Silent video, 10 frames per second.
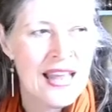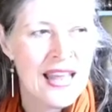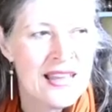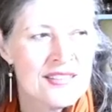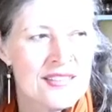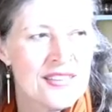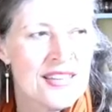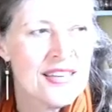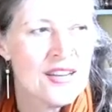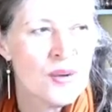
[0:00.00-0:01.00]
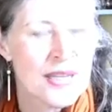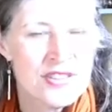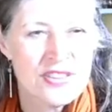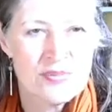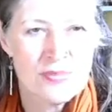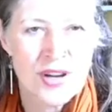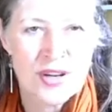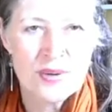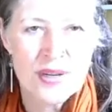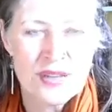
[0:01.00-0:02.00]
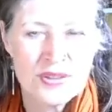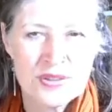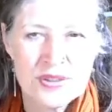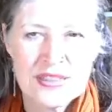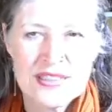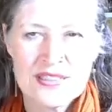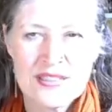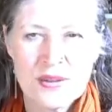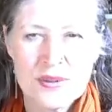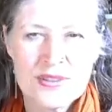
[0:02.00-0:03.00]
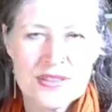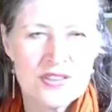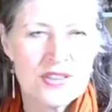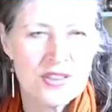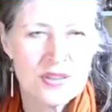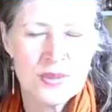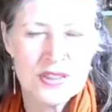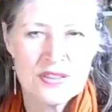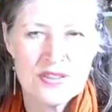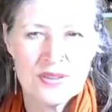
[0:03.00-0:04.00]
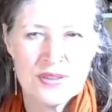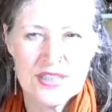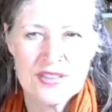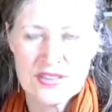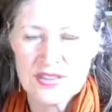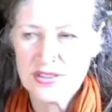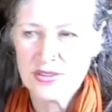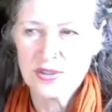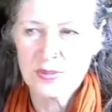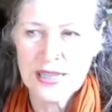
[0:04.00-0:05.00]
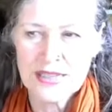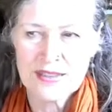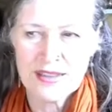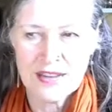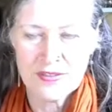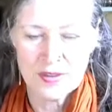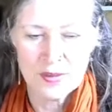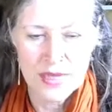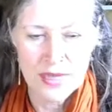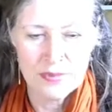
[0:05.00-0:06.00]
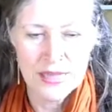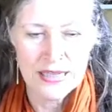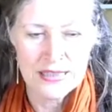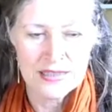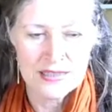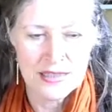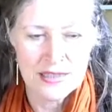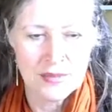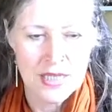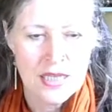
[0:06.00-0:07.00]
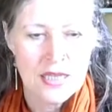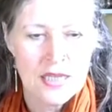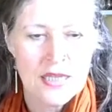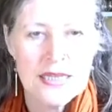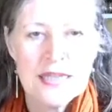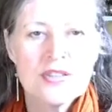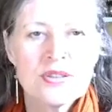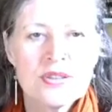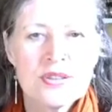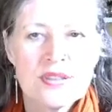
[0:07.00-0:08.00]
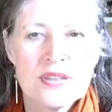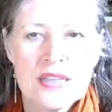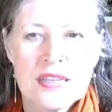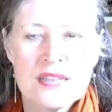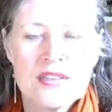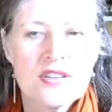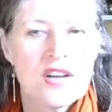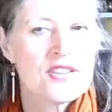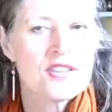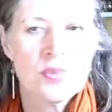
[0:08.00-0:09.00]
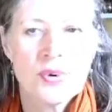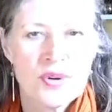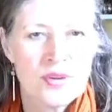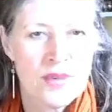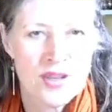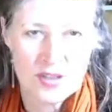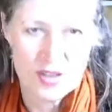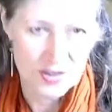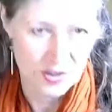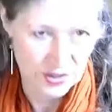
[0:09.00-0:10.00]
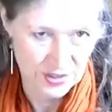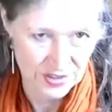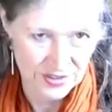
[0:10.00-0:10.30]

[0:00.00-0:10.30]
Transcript: And the question of monoculture is such a good one, Judy, just to circle back to that for a minute, because nature does not support monoculture.